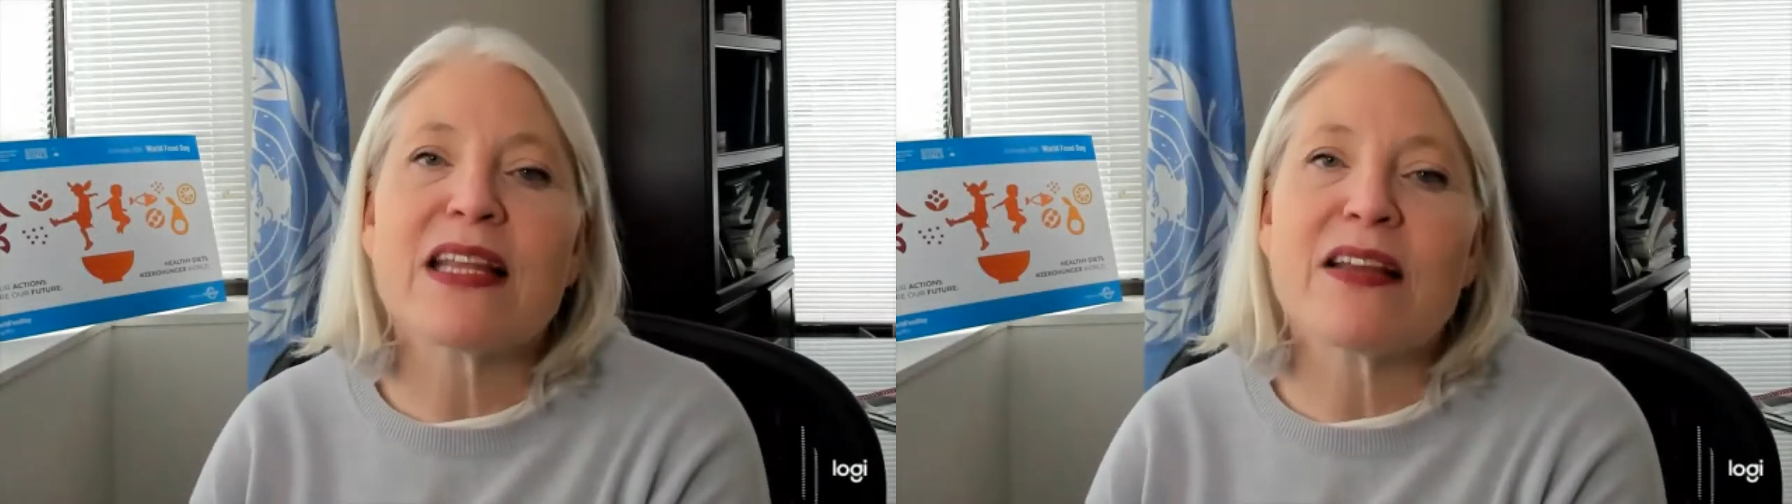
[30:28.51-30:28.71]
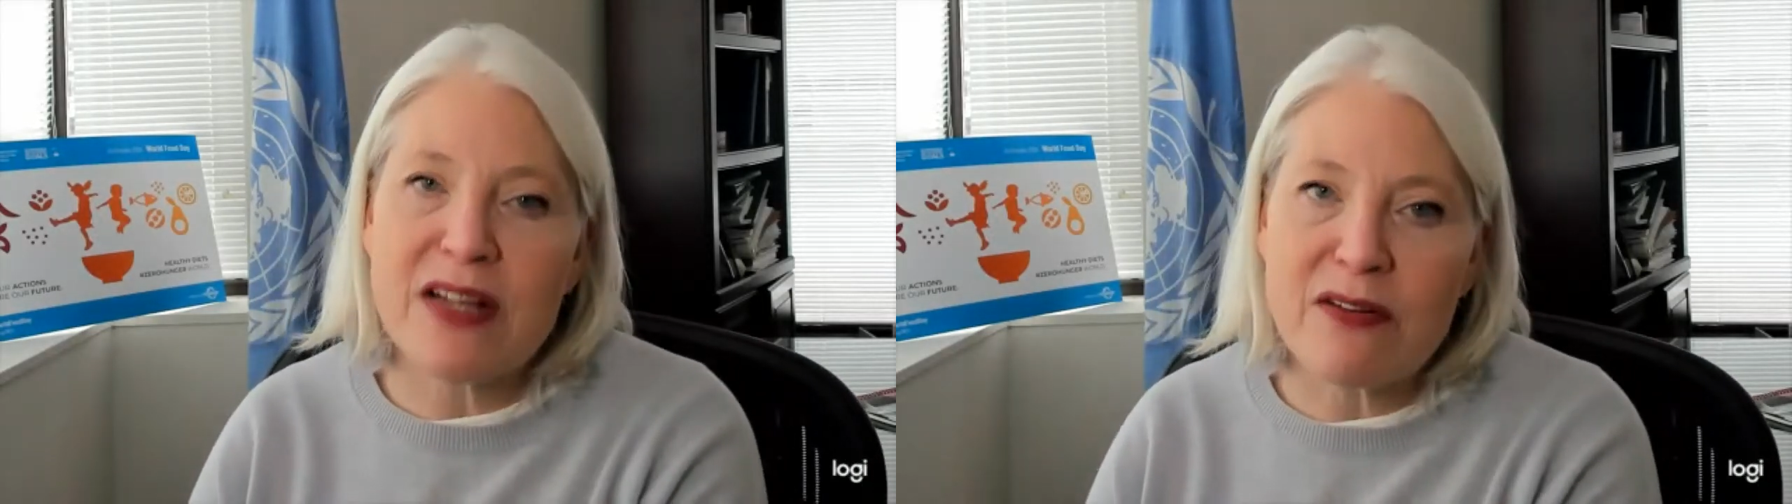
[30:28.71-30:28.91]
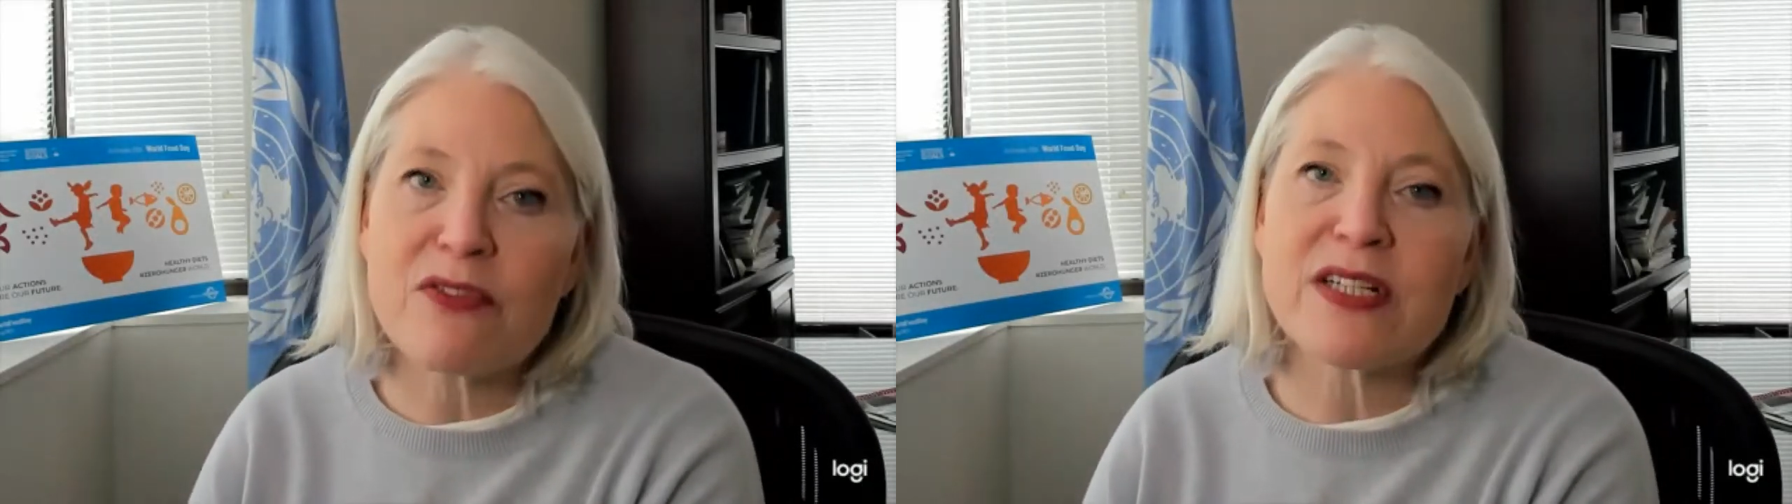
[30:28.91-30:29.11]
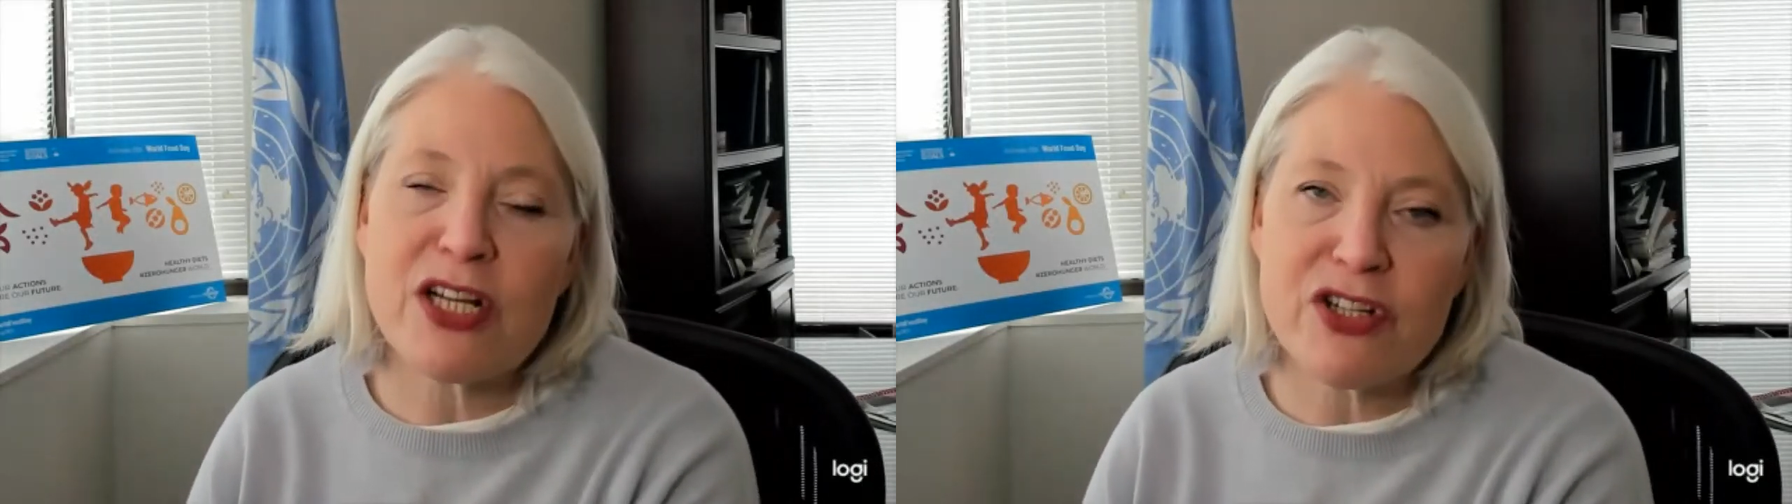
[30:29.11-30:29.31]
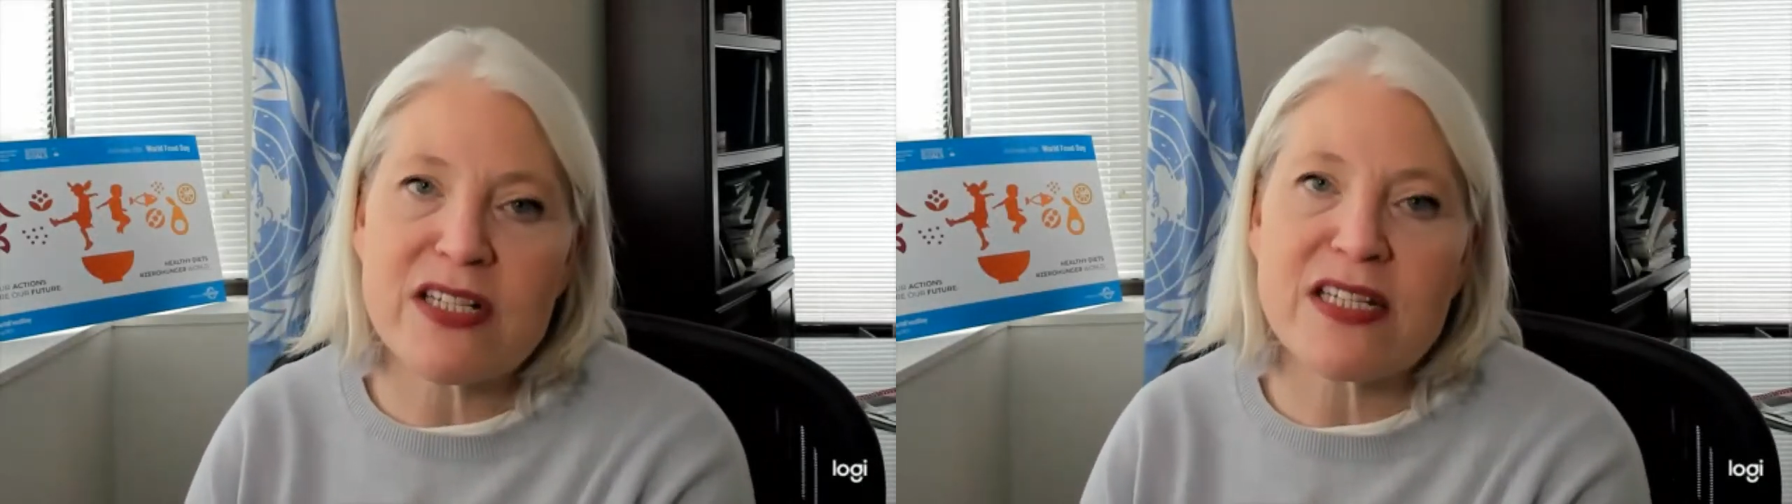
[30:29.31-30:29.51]
they've done
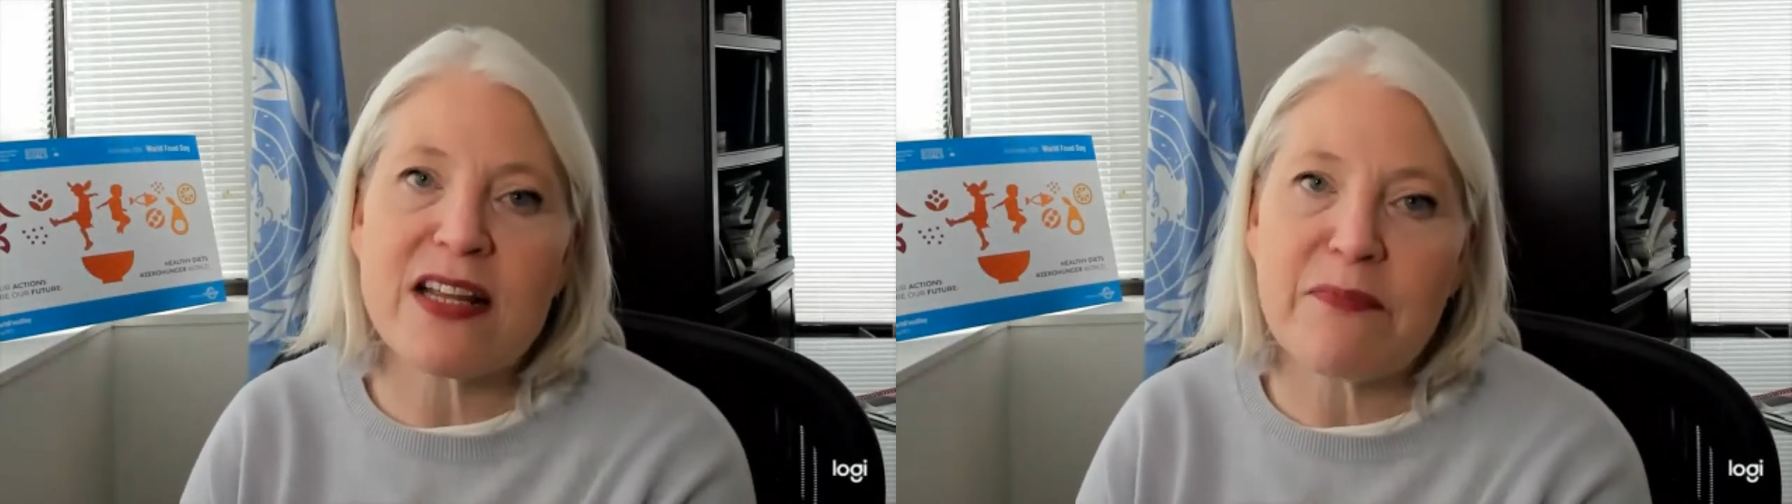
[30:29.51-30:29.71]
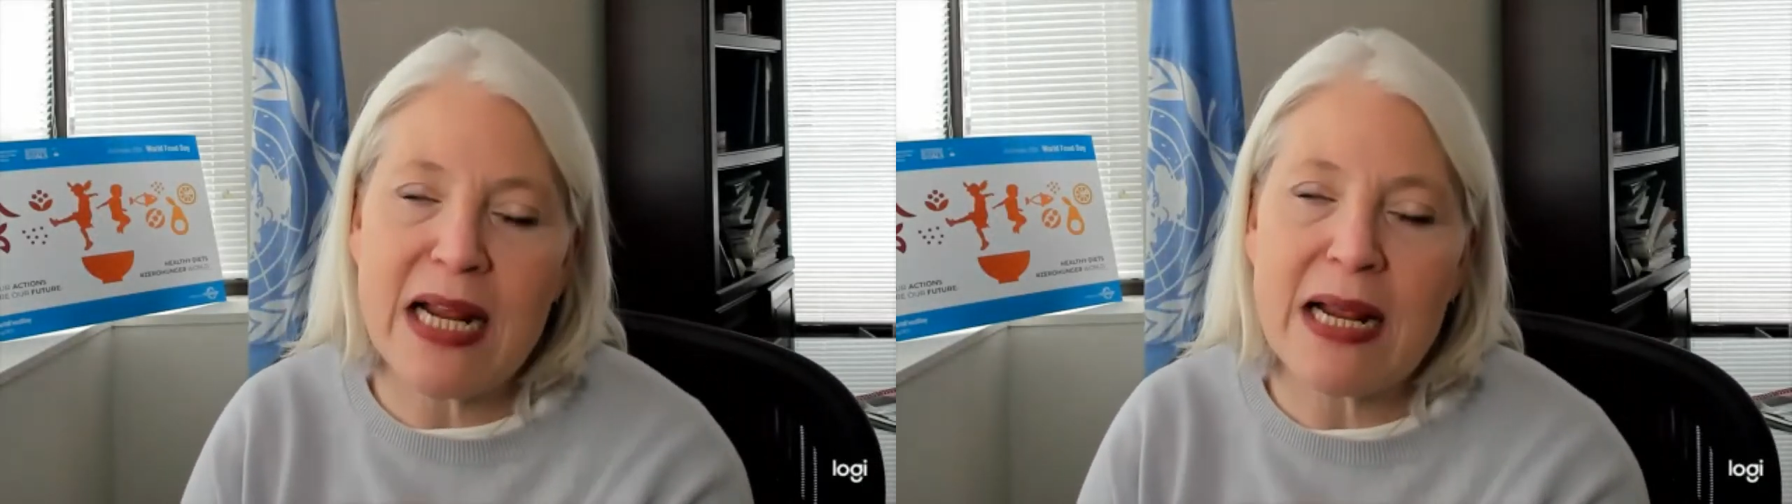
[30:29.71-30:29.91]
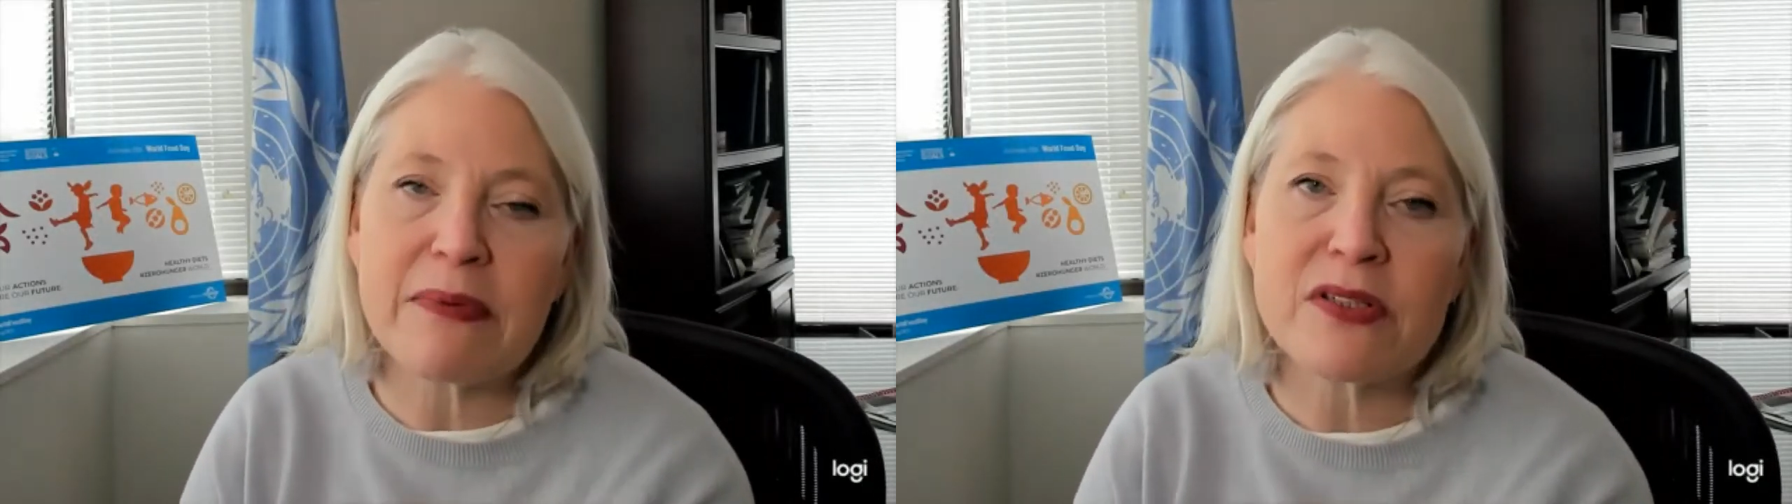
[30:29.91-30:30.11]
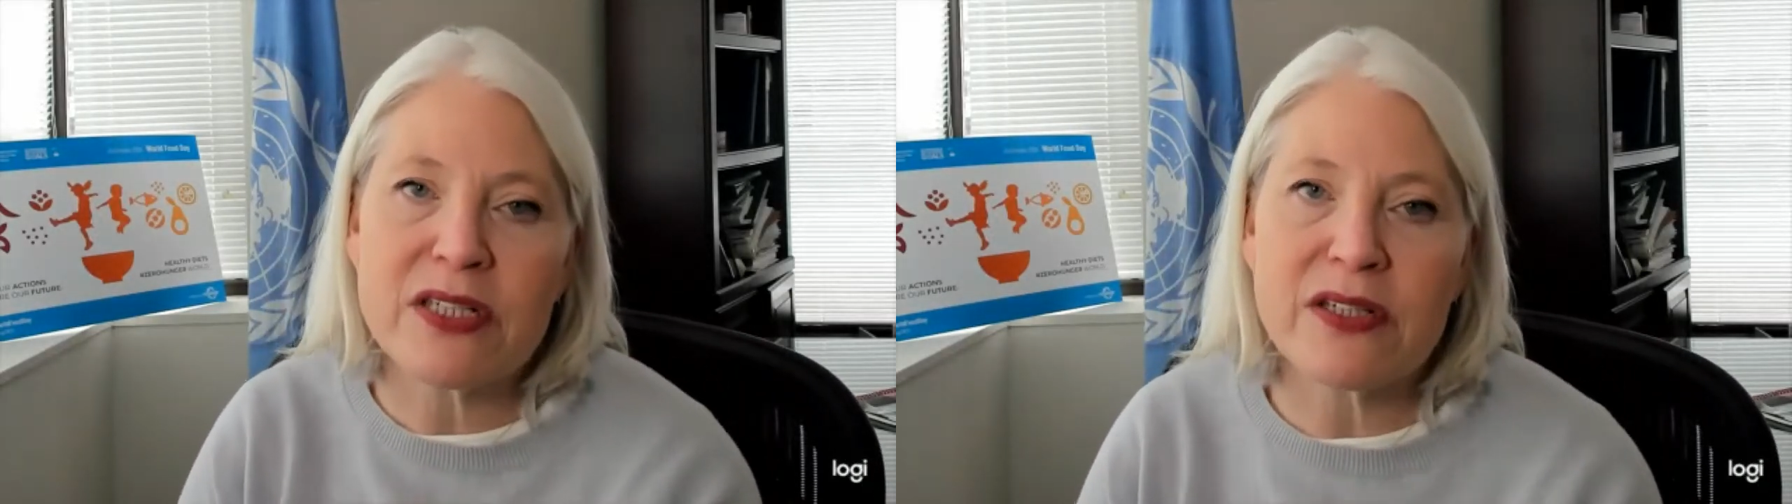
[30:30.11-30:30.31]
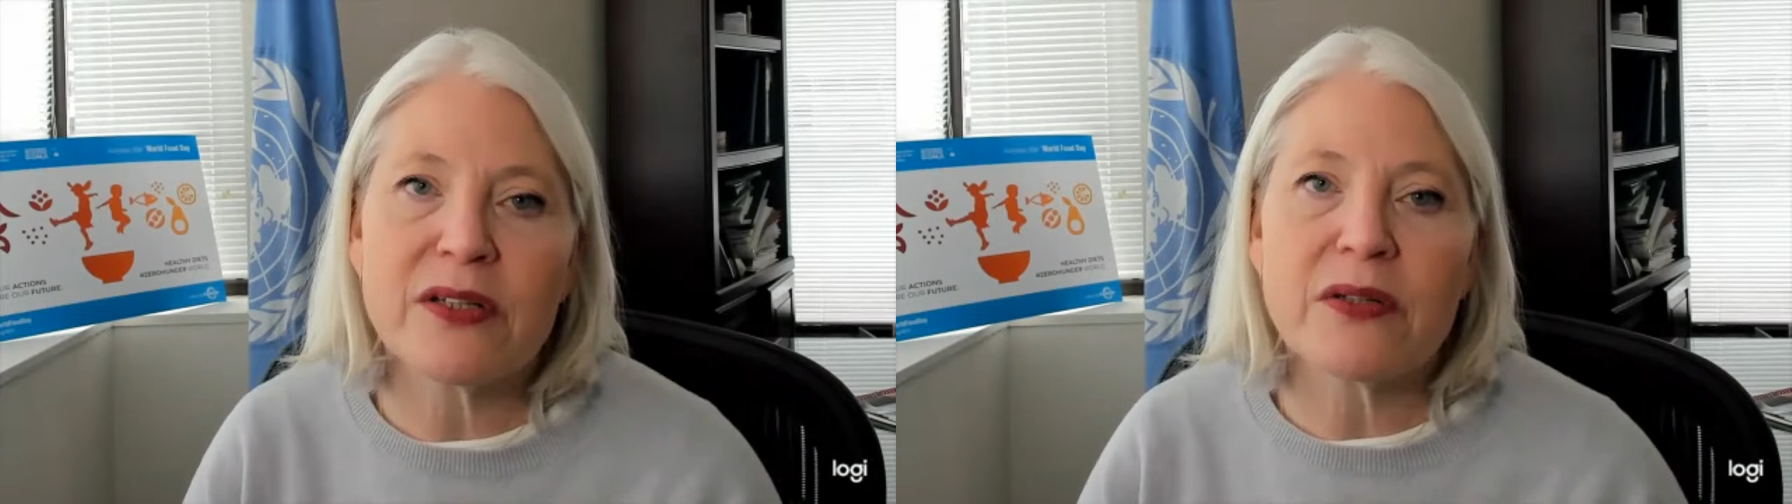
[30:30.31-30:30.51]
rotations and they've been able
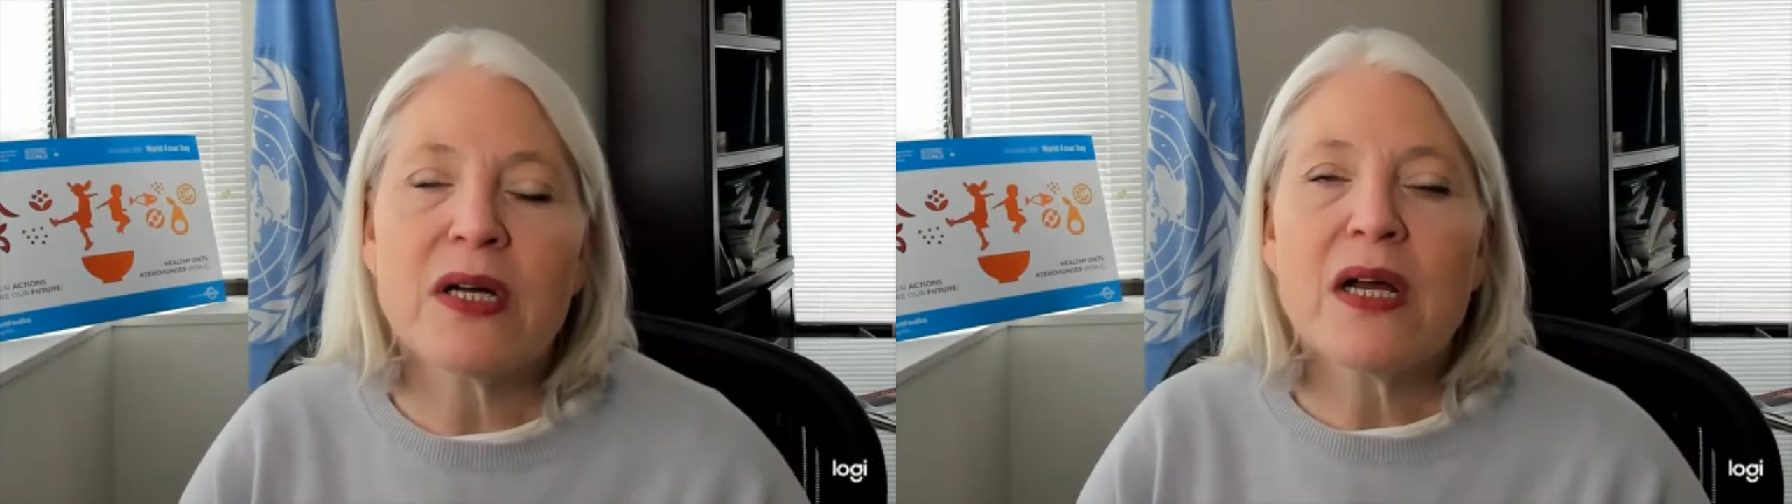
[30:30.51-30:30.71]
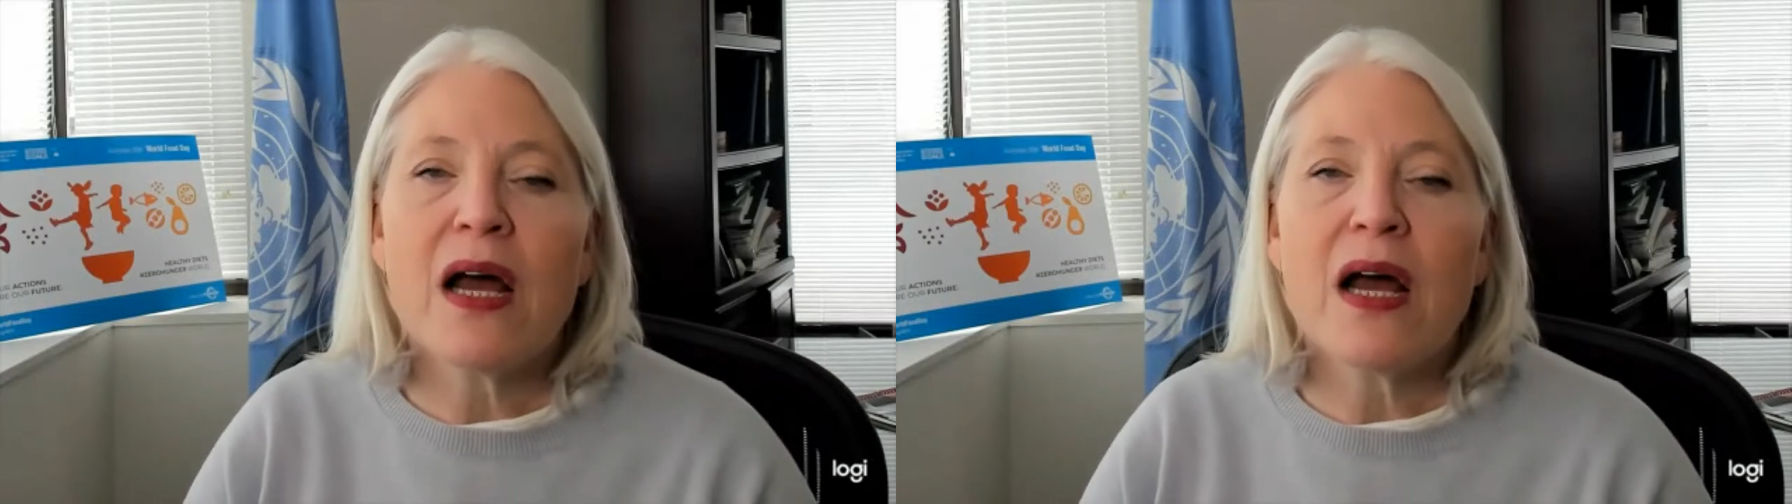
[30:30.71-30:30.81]
to